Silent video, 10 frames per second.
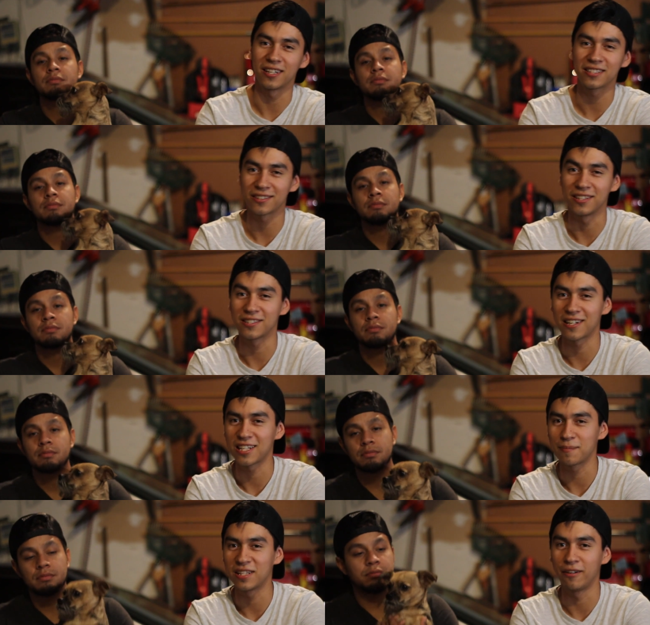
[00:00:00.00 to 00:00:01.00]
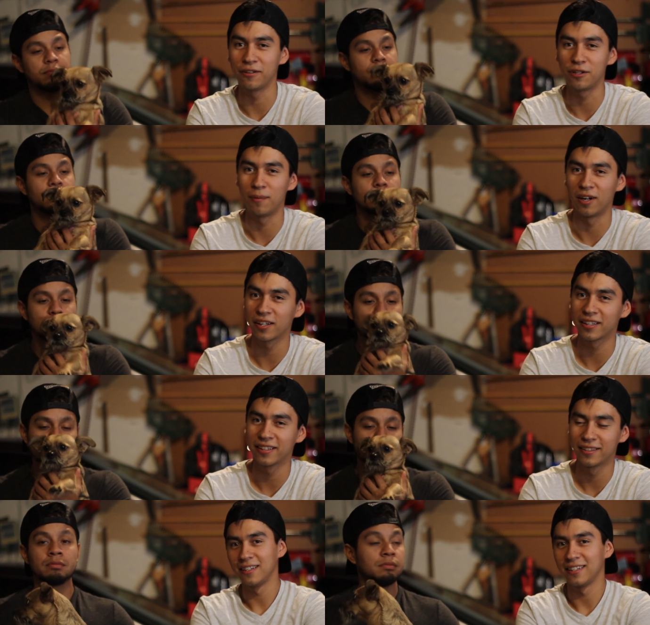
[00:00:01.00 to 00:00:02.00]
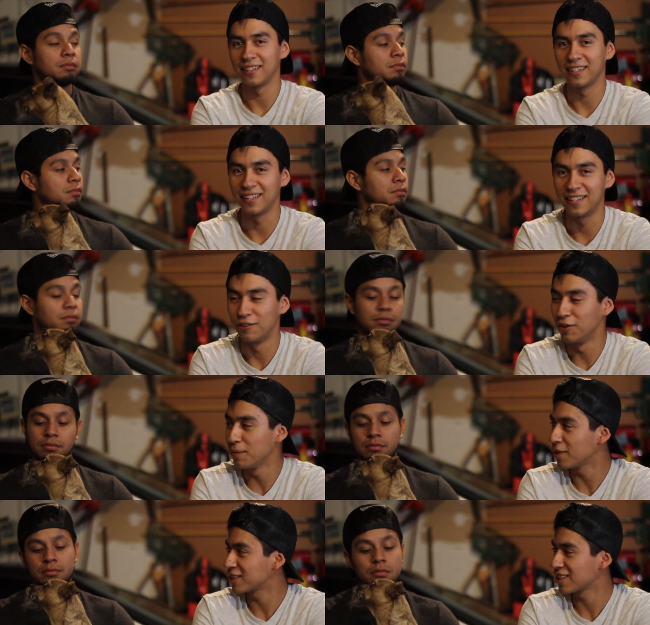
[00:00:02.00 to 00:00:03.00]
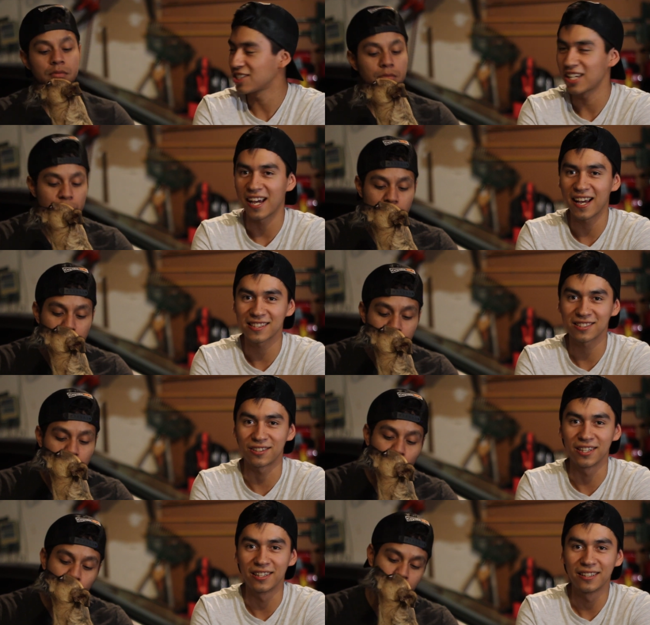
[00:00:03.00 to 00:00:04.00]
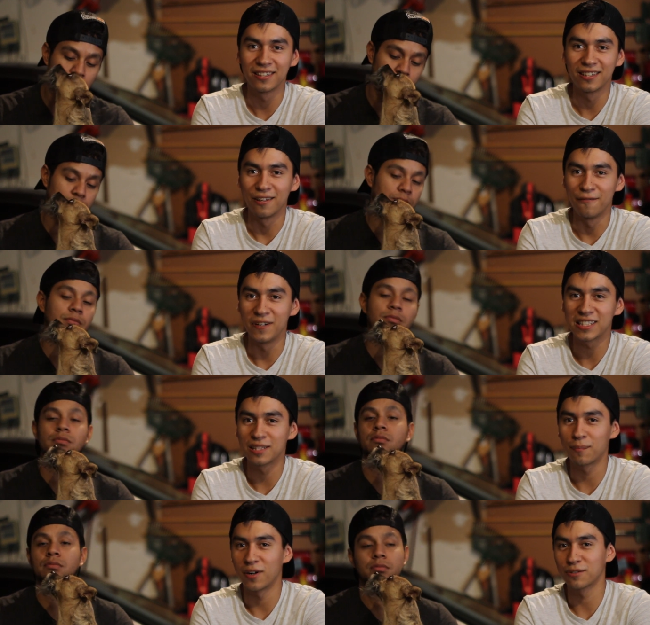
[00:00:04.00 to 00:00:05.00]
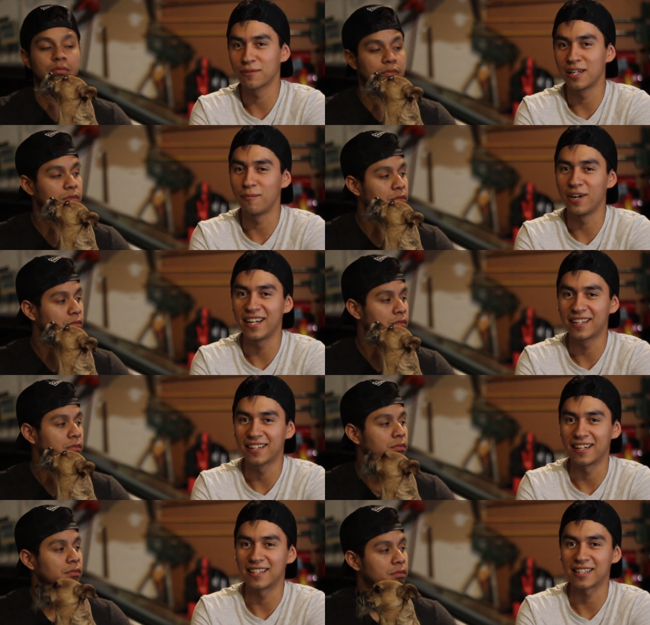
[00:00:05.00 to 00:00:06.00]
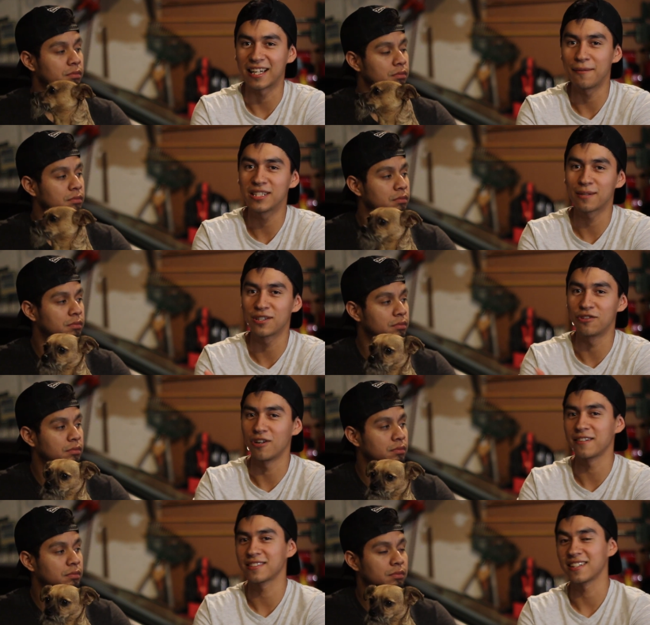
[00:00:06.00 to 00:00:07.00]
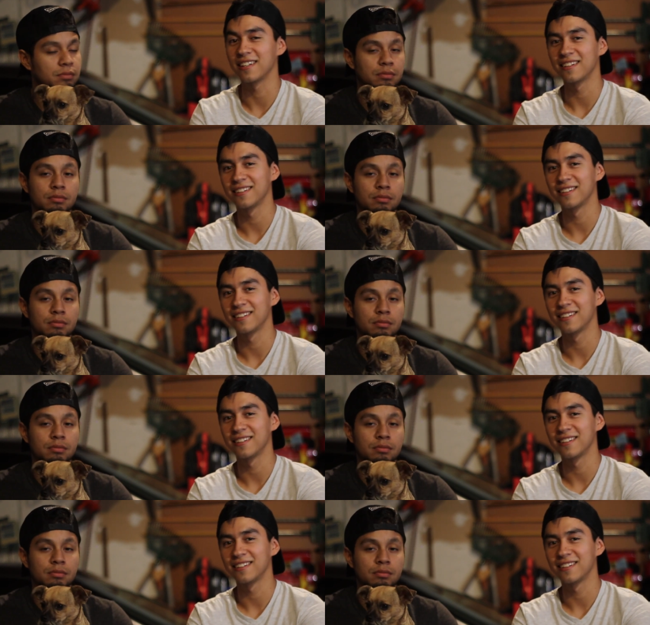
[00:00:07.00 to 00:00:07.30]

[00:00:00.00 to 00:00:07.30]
Speaker 1: It's a it's a nice VW bug, and the only mods that she has are fixing parts when they break, and that's like every time she drives it.